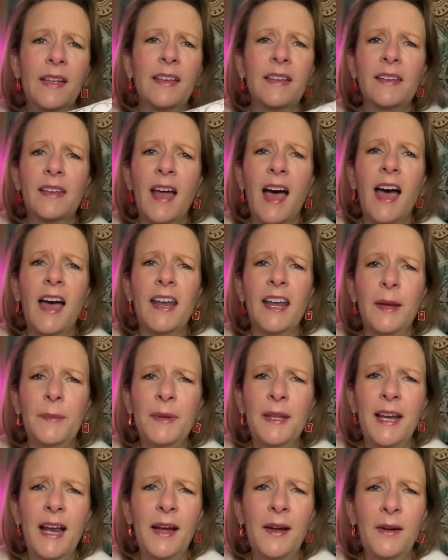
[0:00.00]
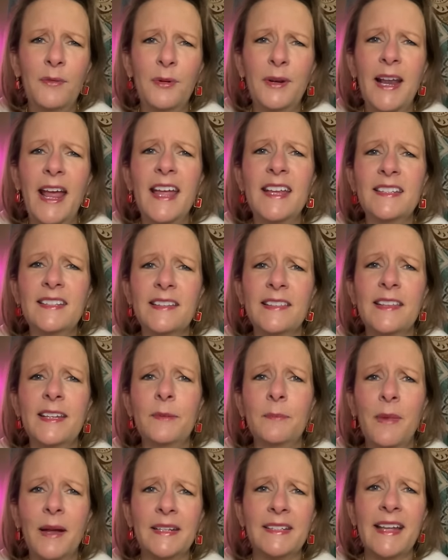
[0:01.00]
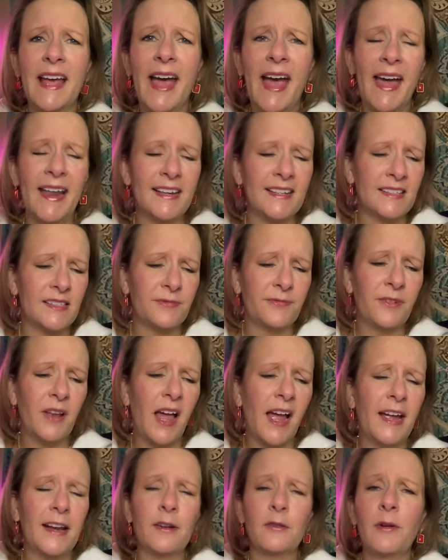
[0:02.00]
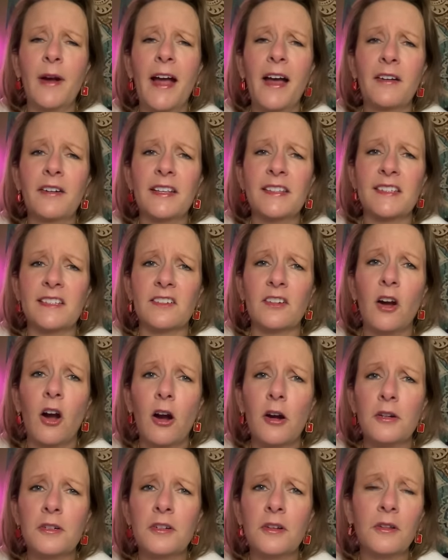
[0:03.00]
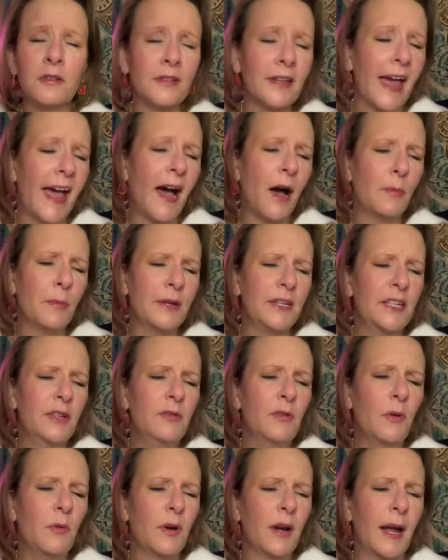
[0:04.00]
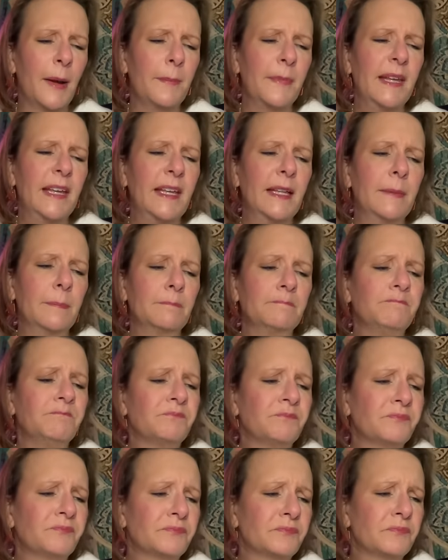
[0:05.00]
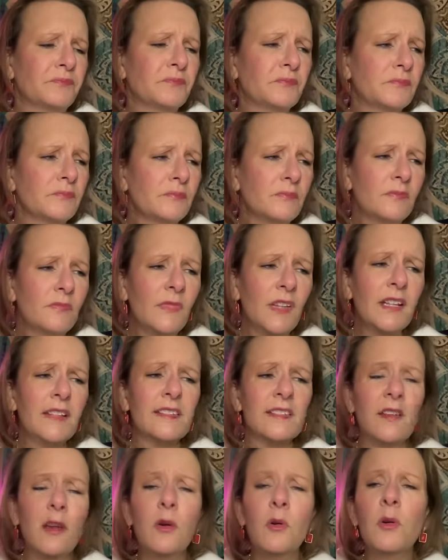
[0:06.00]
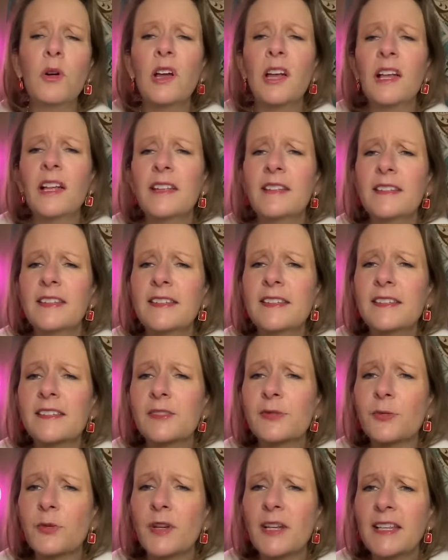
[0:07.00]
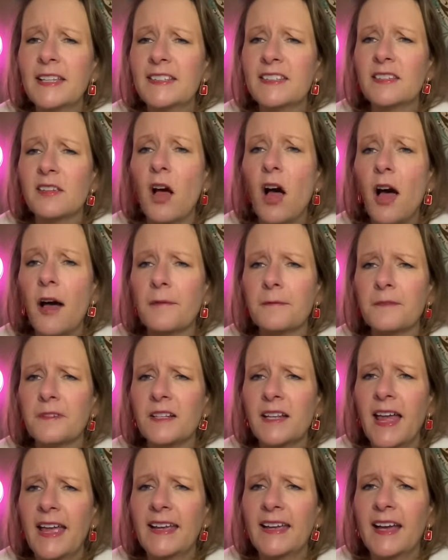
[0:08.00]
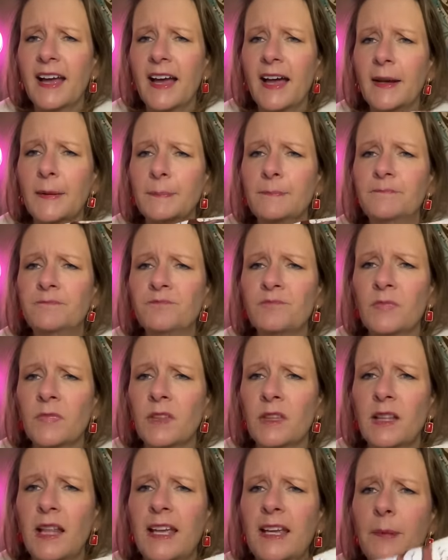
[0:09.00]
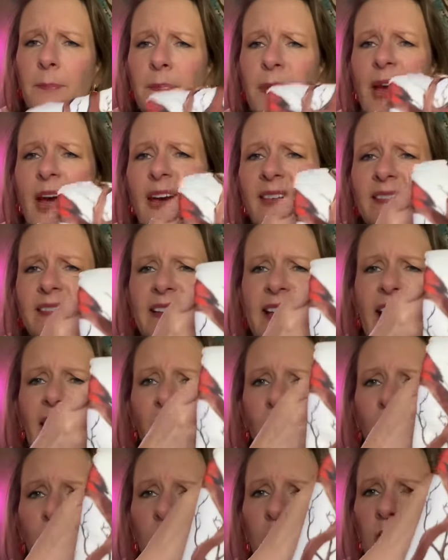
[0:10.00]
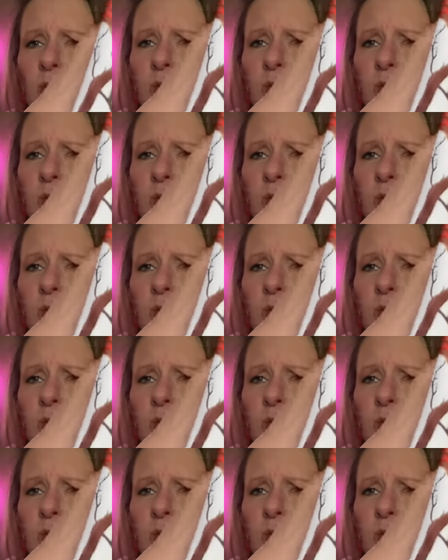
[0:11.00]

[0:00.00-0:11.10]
not. I mean, I would hate to think my dad is flying around as a cardinal now, but you know what I mean. So this is really soft, like a bath towel,